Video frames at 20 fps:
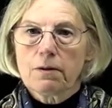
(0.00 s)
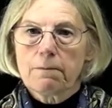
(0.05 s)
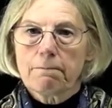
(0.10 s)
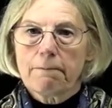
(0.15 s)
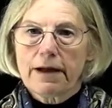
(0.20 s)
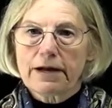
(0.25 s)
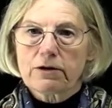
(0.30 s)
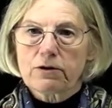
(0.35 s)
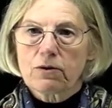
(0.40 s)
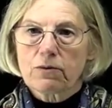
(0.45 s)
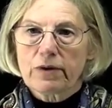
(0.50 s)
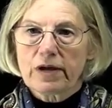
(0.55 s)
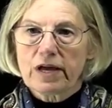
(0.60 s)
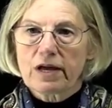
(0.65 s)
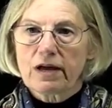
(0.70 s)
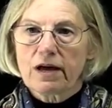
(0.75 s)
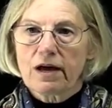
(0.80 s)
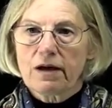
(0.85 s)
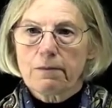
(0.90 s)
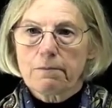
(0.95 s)

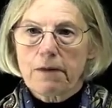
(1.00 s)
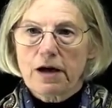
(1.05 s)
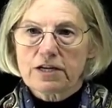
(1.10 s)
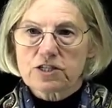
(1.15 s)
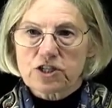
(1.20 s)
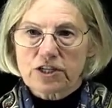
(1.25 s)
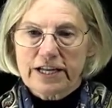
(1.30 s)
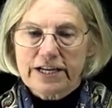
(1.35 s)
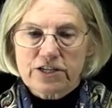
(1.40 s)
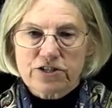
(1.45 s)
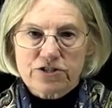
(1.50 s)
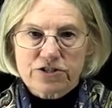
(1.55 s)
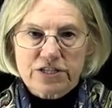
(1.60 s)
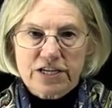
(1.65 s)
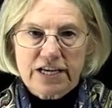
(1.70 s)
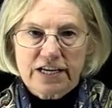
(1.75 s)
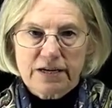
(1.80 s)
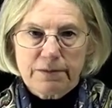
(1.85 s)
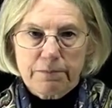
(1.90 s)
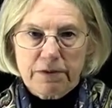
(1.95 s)
microring modulators
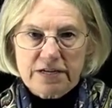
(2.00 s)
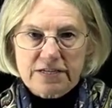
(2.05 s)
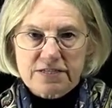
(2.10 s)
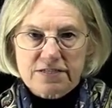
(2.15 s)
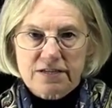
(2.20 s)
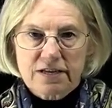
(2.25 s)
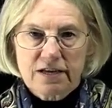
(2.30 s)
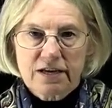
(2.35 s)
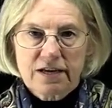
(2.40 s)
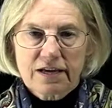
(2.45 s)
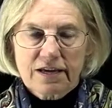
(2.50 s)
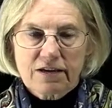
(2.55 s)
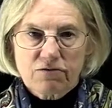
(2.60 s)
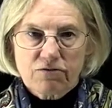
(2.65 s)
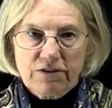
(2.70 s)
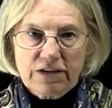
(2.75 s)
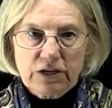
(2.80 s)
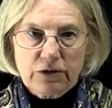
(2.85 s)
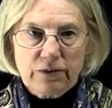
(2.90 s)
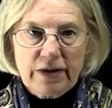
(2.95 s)
in a bus
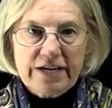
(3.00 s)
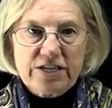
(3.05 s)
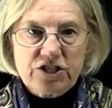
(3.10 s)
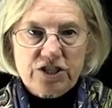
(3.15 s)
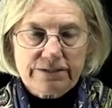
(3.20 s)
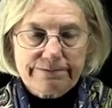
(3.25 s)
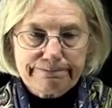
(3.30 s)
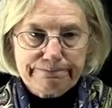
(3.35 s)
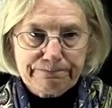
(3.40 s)
configuration.